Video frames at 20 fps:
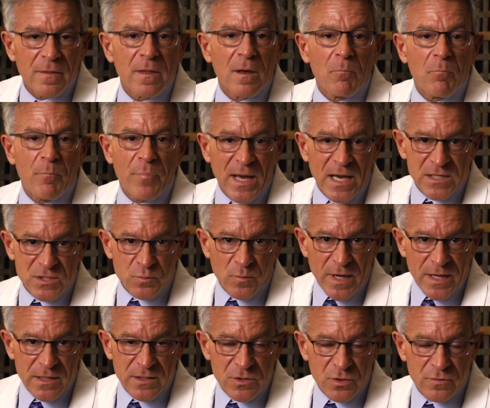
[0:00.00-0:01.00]
The best
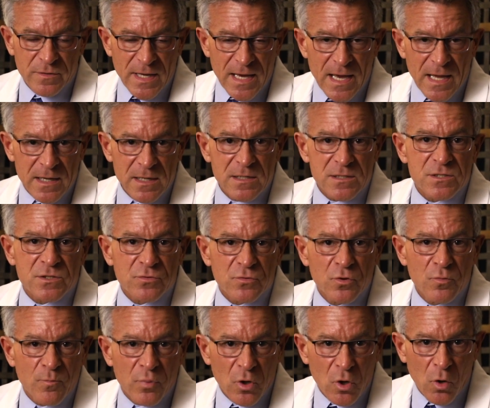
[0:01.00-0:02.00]
way to do that is
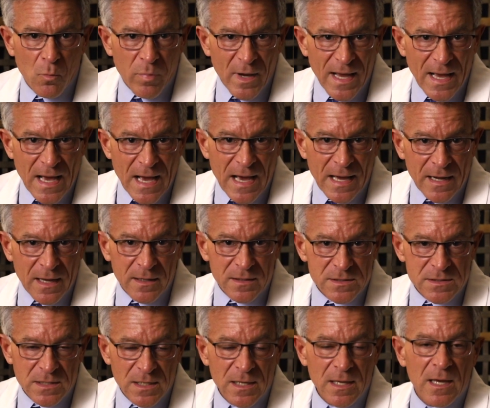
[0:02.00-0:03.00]
through
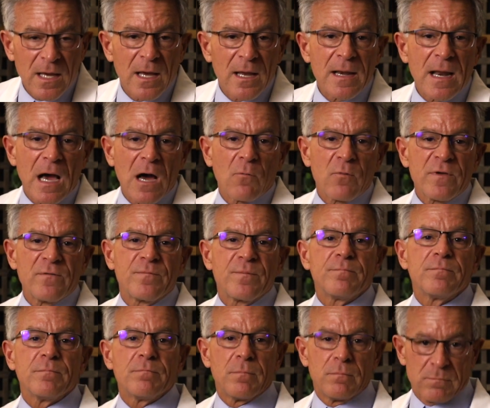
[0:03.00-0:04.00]
probiotics. Now, we've
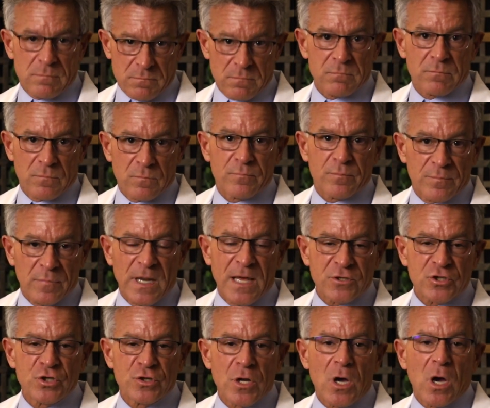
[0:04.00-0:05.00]

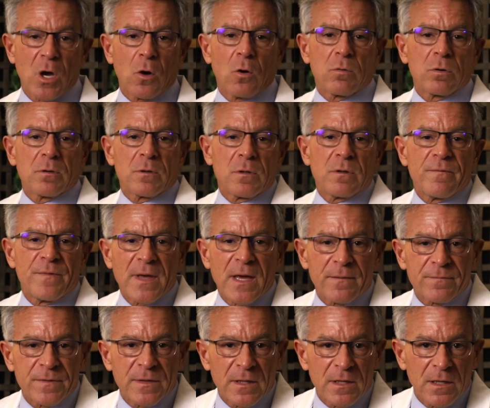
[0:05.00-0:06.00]
let you know
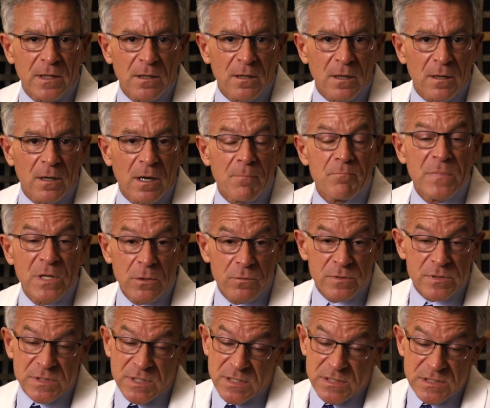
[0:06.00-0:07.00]
that the
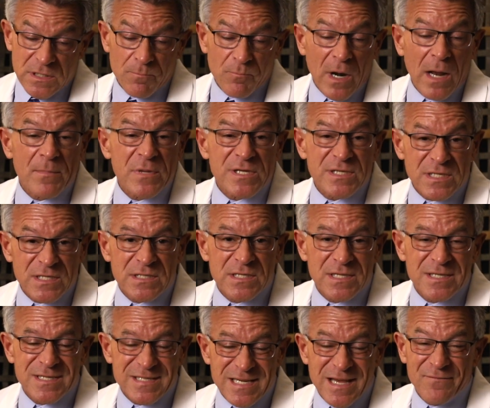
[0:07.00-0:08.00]
immune system, probably
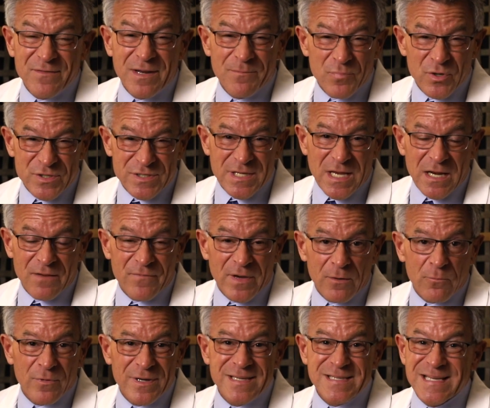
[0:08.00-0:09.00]
60 to 70% of
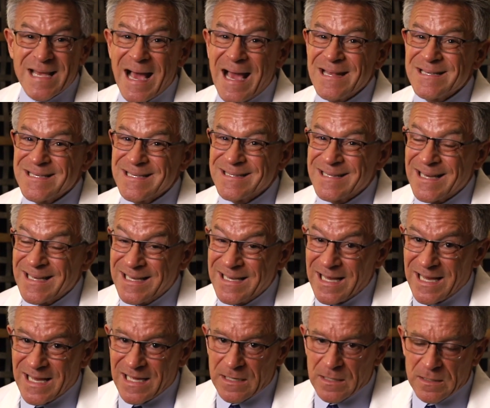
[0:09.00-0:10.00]
it resides in the
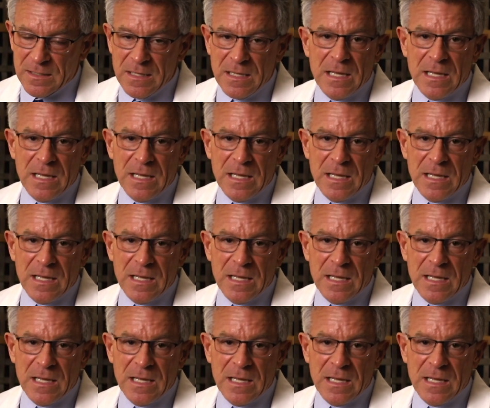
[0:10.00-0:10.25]
gut.